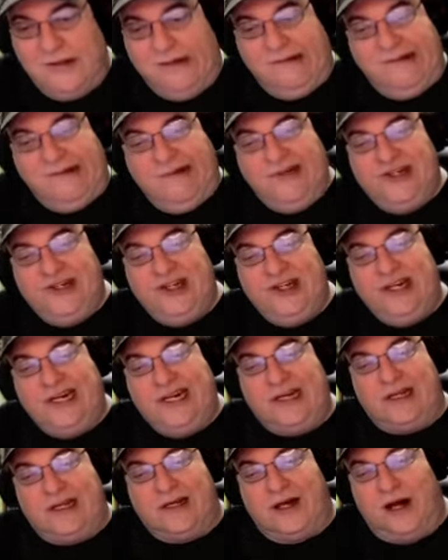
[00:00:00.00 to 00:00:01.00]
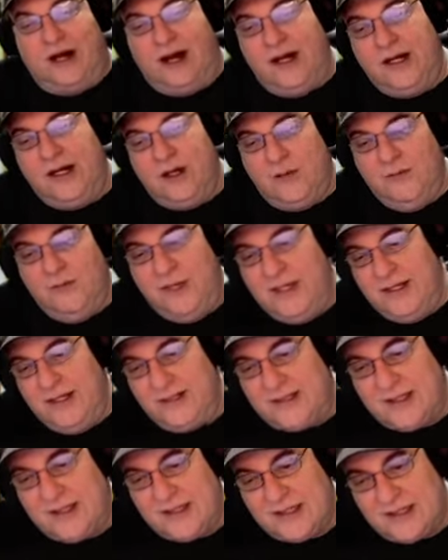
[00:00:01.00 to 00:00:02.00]
G. Item is
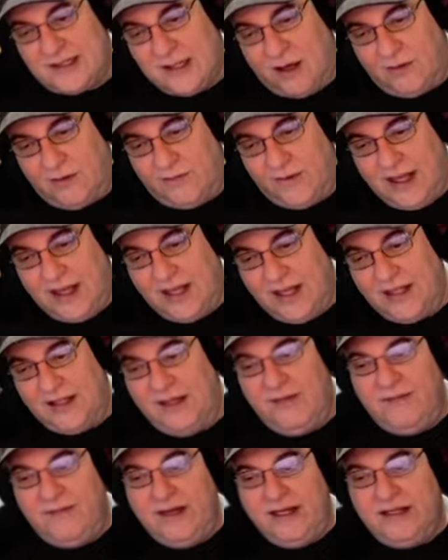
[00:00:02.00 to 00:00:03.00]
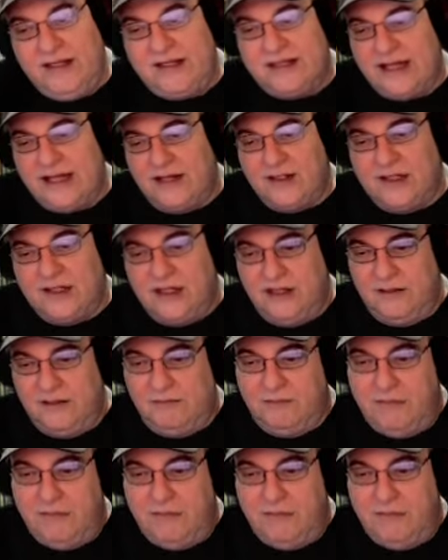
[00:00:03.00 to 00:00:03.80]
itself a living sentient